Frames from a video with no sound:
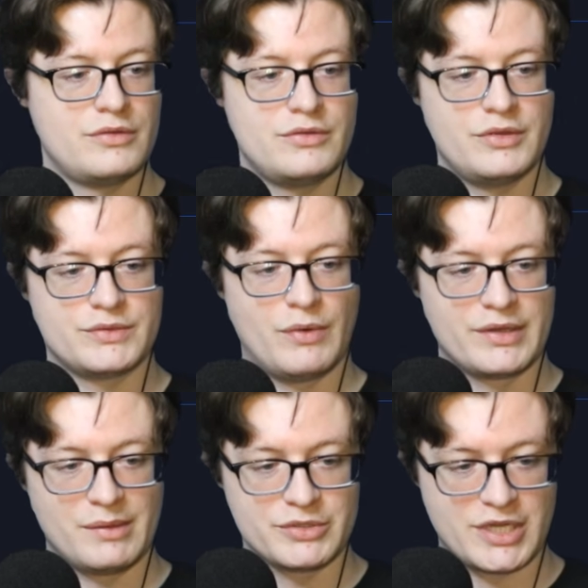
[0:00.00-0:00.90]
you just want to
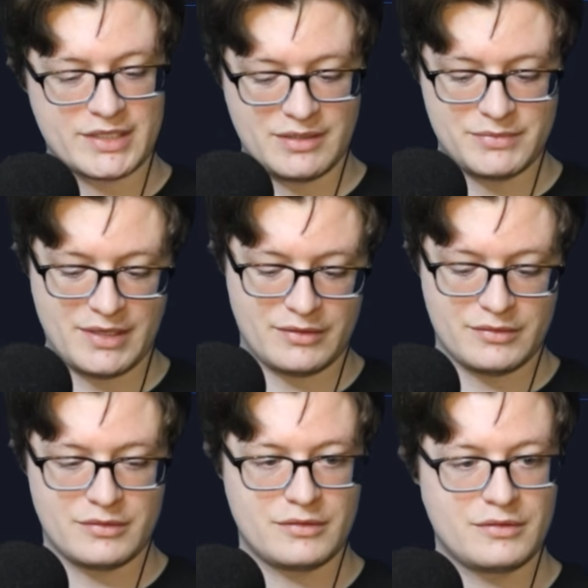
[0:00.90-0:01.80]
double check something,
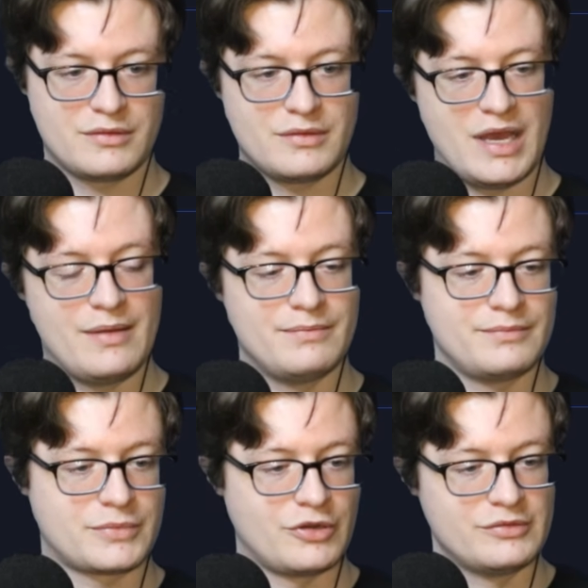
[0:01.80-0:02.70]
I'm
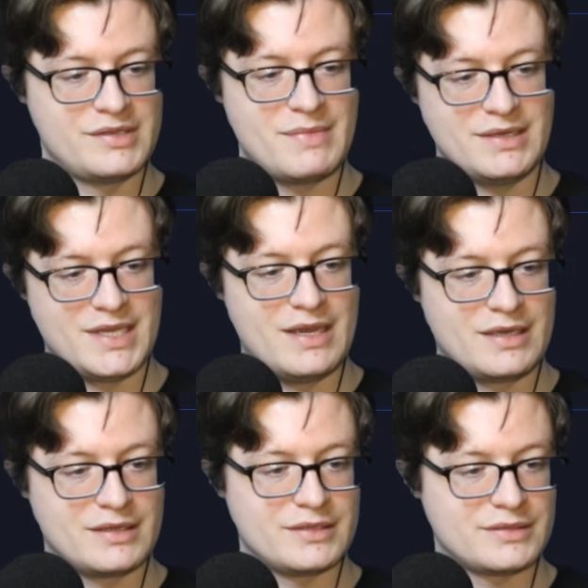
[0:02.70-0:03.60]
currently maintaining
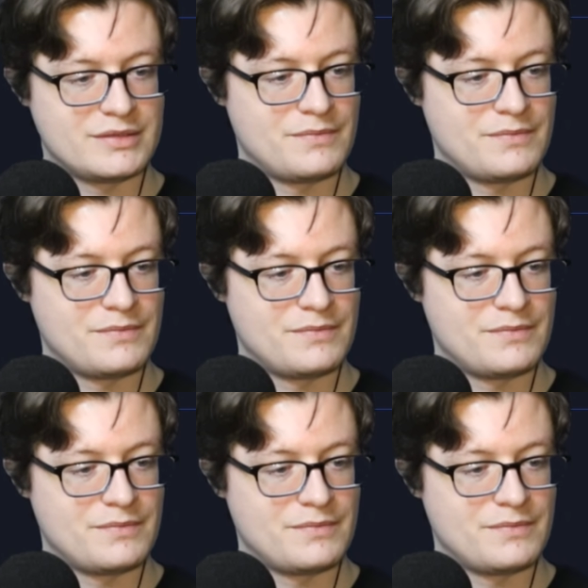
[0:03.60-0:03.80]
this.